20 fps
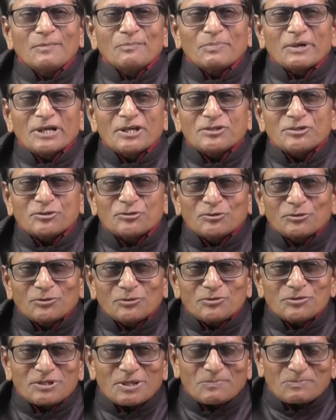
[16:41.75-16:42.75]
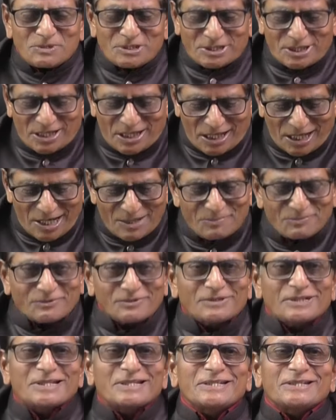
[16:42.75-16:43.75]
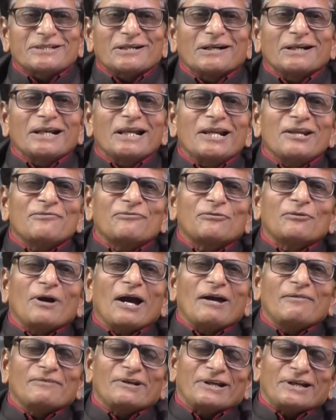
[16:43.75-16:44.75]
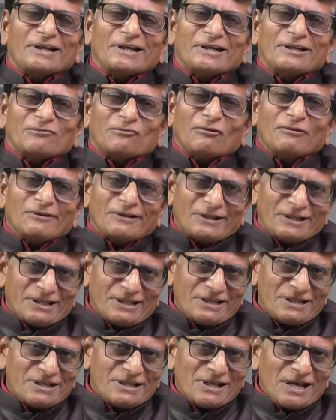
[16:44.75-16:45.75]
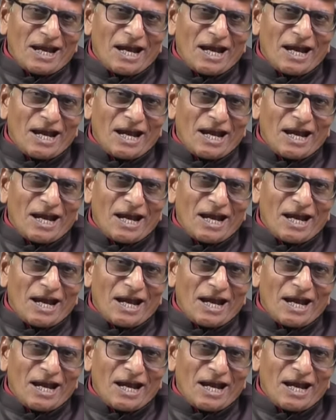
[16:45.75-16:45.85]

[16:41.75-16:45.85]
Please do subscribe to the channel if you haven't done it already.